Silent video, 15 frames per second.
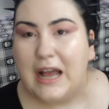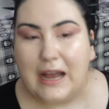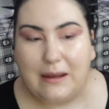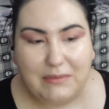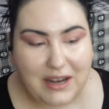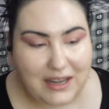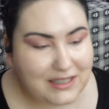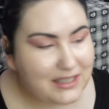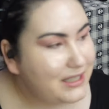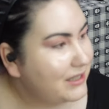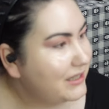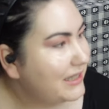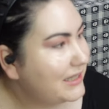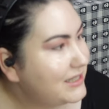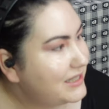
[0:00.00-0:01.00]
I'm
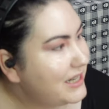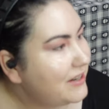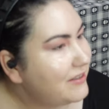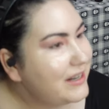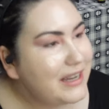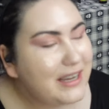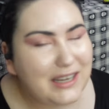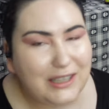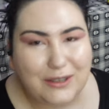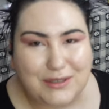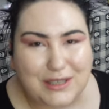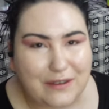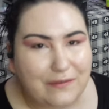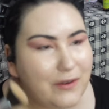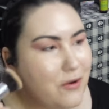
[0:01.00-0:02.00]
constantly like staring and
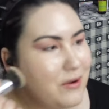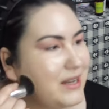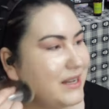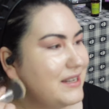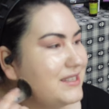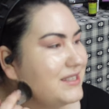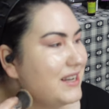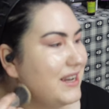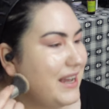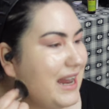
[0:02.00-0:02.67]
losing focus.